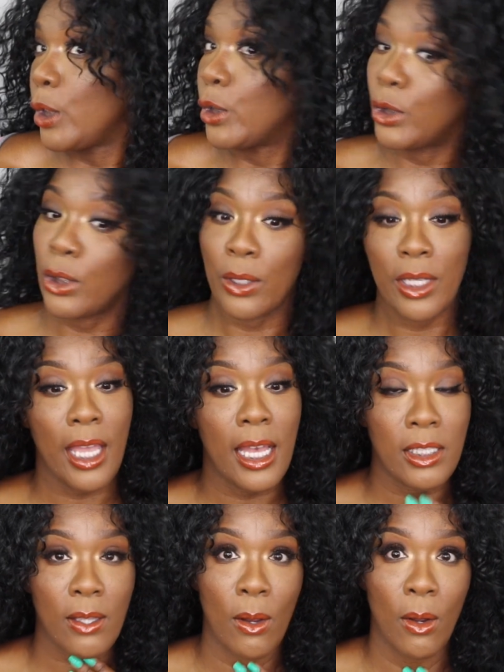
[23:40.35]
So yeah,
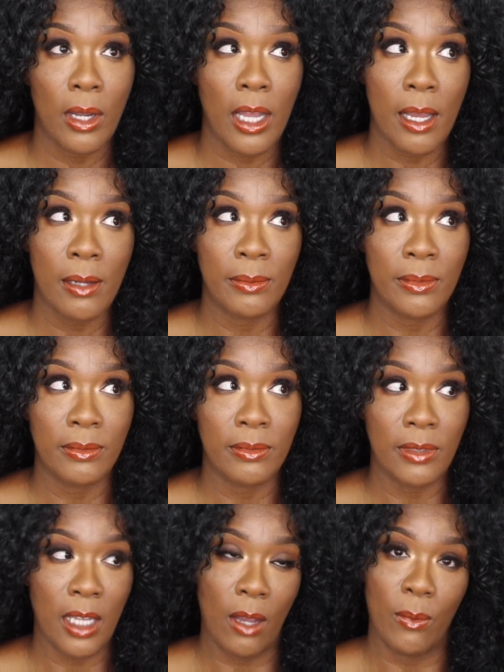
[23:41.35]
so come
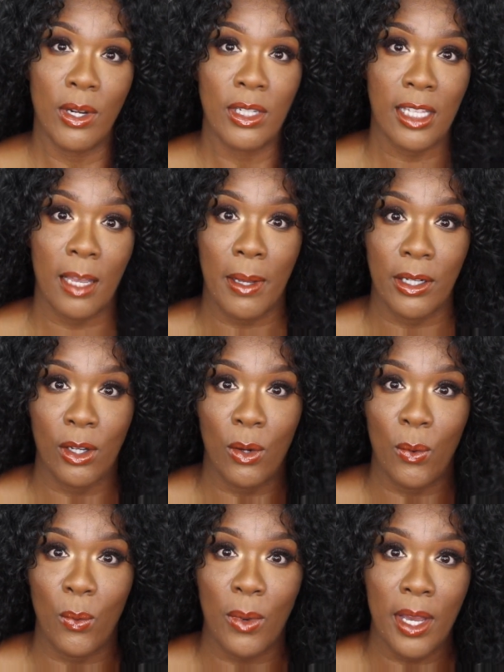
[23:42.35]
wintertime, I don't
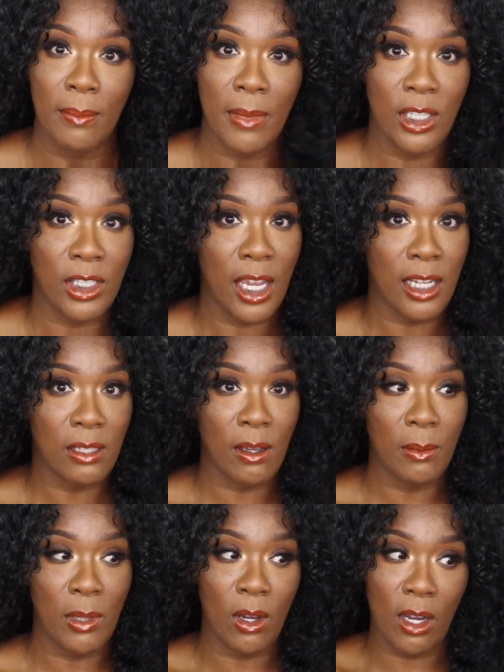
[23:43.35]
know what my shade is
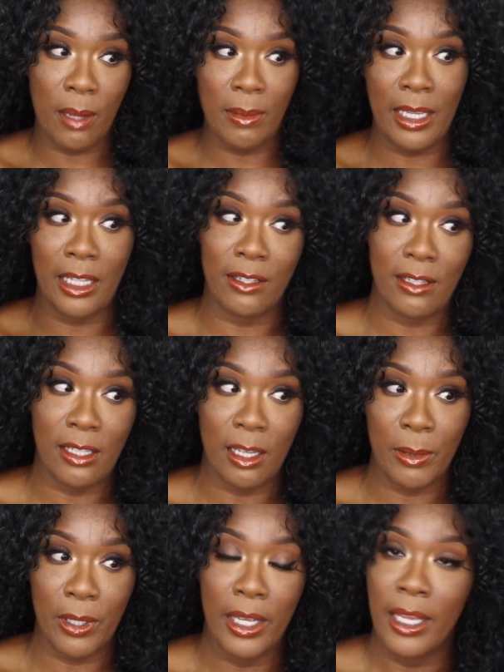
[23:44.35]
going to be, or come the end of the
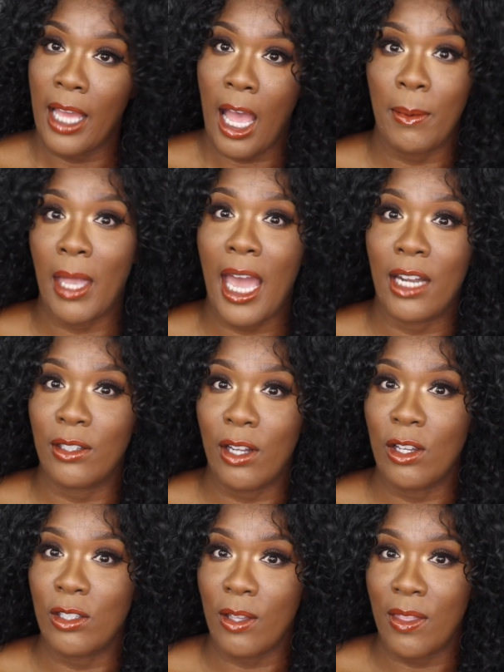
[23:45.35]
summer. I mean, I don't
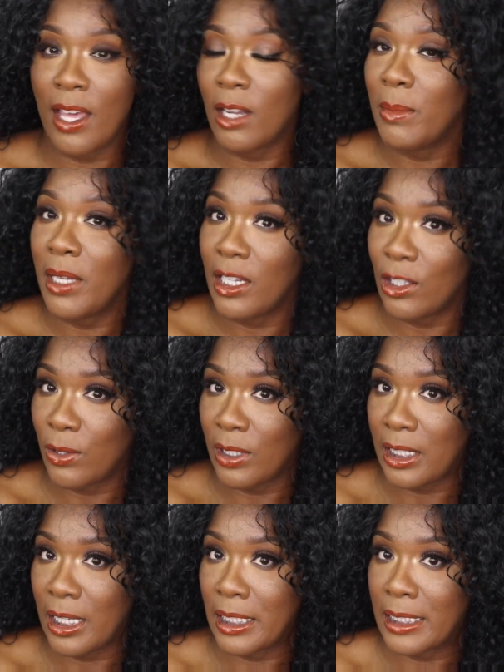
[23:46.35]
know, so that'll be
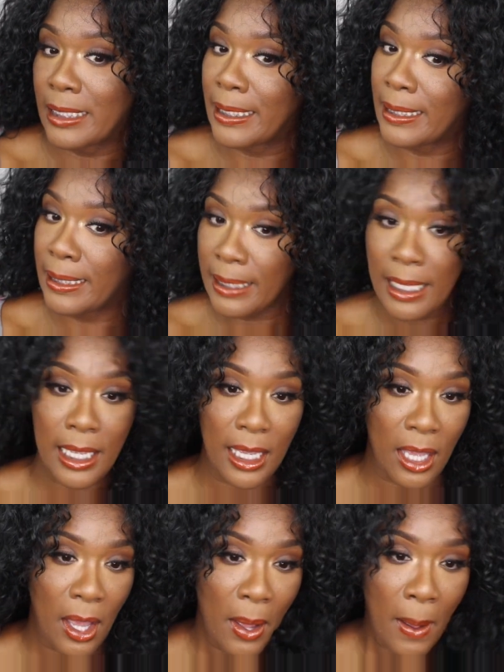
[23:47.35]
interesting to
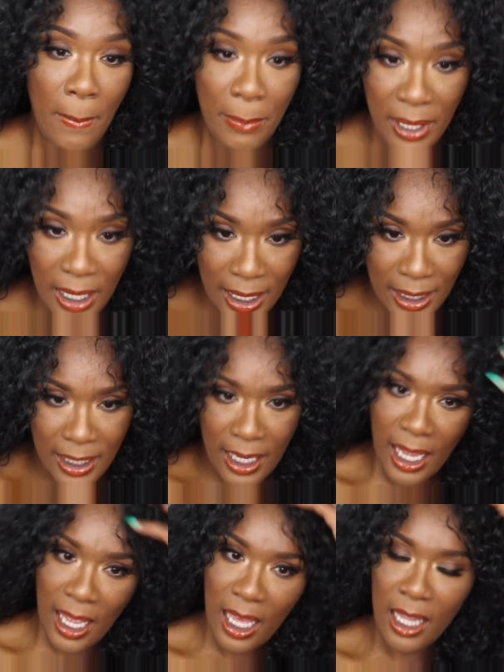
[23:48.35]
see. But
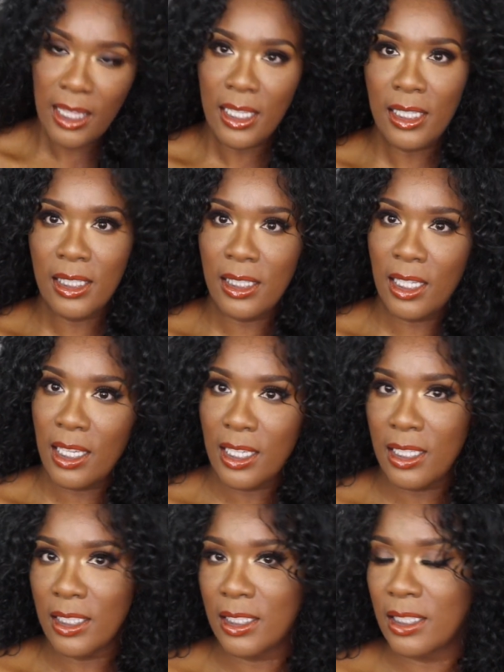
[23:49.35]
yeah, this
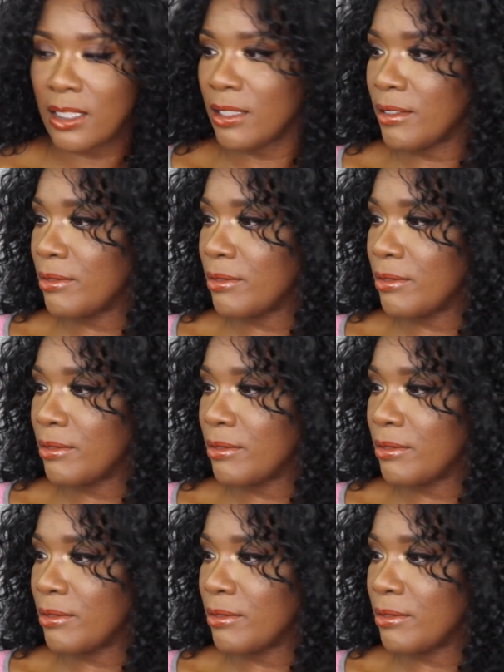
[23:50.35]
is,